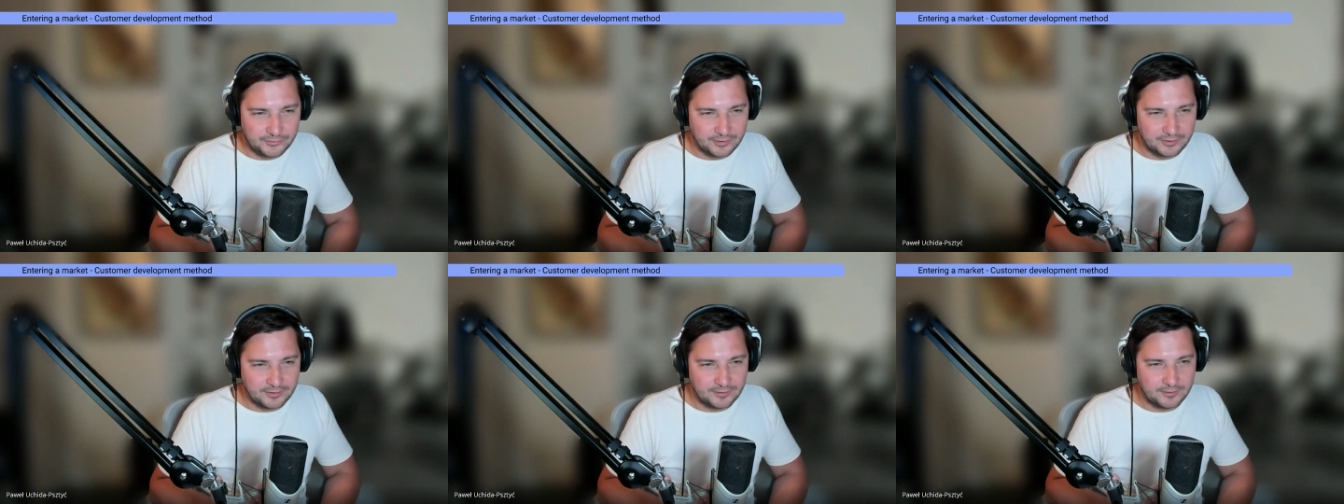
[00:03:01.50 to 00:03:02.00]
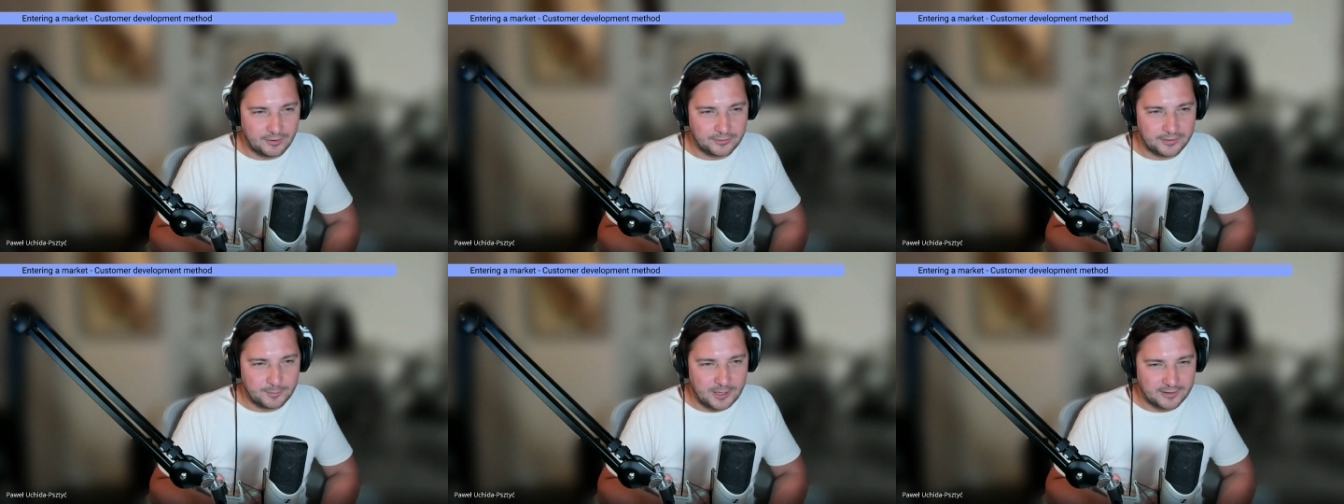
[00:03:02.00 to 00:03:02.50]
on
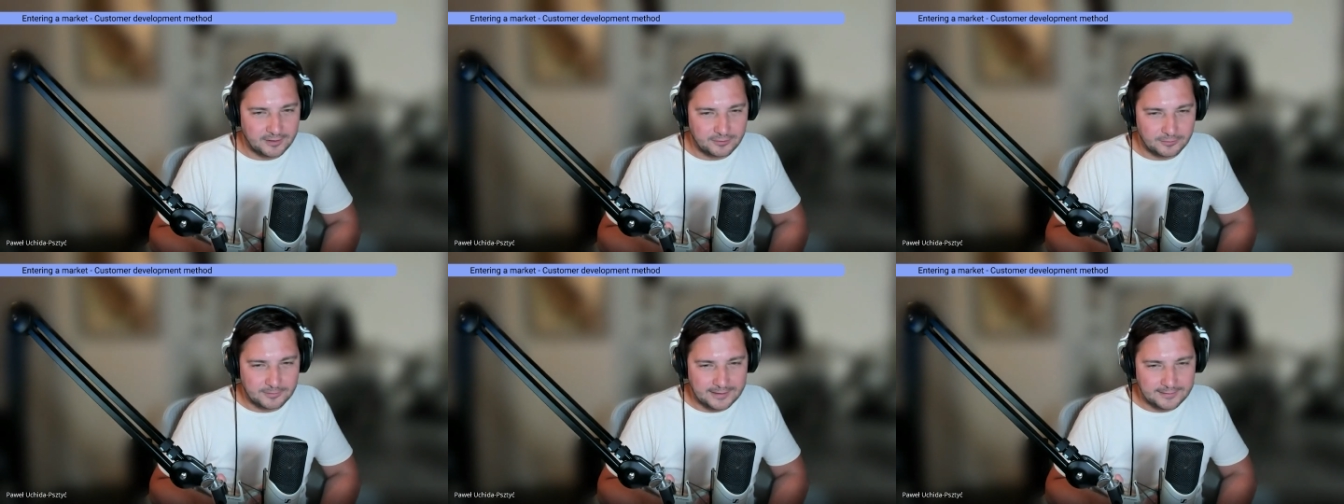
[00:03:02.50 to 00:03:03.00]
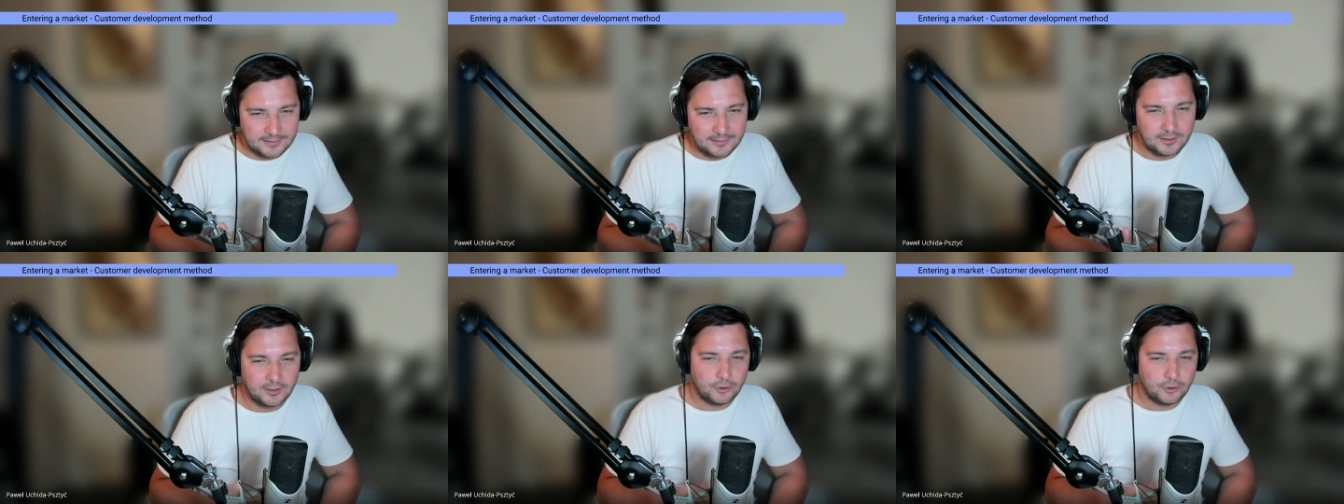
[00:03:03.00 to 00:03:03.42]
the market already?